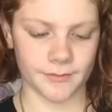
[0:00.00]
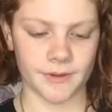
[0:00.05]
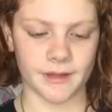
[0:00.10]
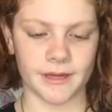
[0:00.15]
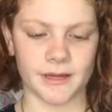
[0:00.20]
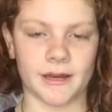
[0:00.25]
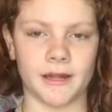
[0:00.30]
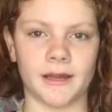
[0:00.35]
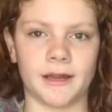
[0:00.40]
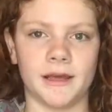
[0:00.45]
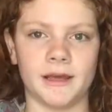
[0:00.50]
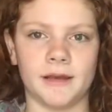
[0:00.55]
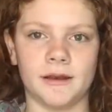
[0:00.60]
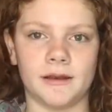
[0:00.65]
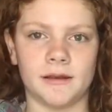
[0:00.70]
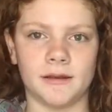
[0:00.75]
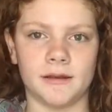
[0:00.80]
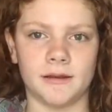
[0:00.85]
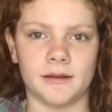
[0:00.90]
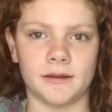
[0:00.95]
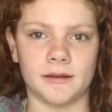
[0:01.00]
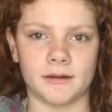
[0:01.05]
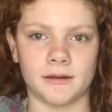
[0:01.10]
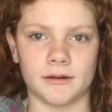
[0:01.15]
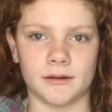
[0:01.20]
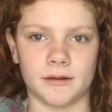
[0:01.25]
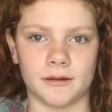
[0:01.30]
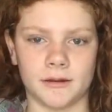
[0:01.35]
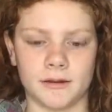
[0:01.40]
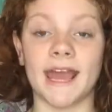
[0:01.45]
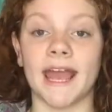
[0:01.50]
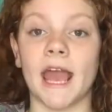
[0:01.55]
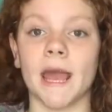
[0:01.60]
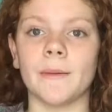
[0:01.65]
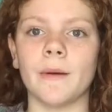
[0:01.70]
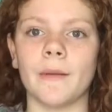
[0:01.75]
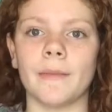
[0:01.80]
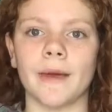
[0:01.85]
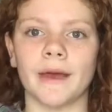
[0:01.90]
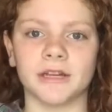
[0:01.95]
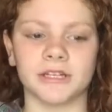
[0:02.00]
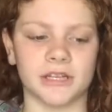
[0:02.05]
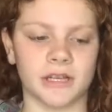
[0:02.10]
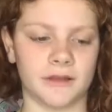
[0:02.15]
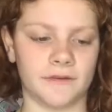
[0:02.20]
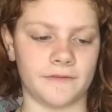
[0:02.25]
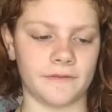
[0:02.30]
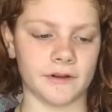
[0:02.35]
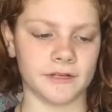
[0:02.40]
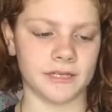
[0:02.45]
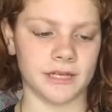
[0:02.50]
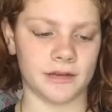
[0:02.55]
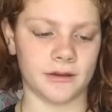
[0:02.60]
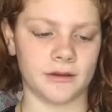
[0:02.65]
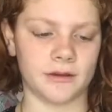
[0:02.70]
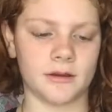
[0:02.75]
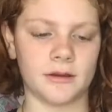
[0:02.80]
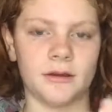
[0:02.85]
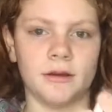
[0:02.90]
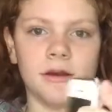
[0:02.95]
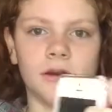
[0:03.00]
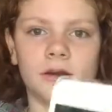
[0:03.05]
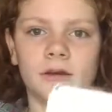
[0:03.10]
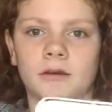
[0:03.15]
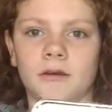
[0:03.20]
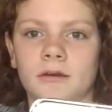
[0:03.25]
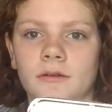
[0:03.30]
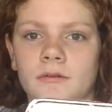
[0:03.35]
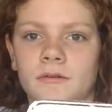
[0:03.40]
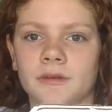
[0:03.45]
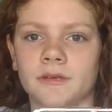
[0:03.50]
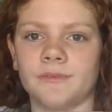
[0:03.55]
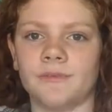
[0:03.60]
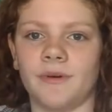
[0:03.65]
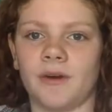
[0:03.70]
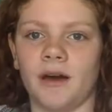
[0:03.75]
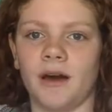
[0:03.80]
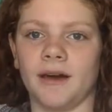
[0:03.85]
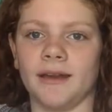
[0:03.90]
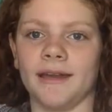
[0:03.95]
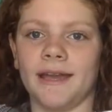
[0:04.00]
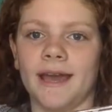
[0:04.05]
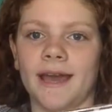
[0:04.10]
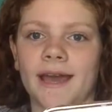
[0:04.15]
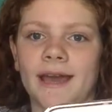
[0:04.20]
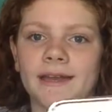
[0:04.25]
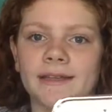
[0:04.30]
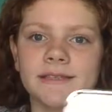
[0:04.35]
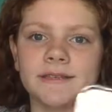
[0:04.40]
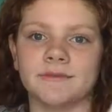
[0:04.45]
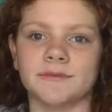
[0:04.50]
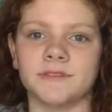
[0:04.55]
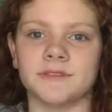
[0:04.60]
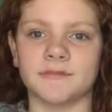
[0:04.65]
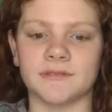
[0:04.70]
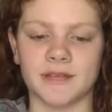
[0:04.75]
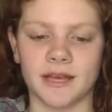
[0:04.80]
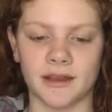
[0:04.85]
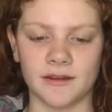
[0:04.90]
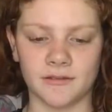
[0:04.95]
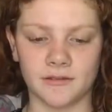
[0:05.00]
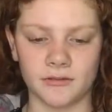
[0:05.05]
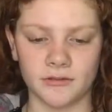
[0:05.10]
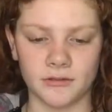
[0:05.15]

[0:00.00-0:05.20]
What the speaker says: Plugging it in. It came up actually, first thing was podcast, which was kind of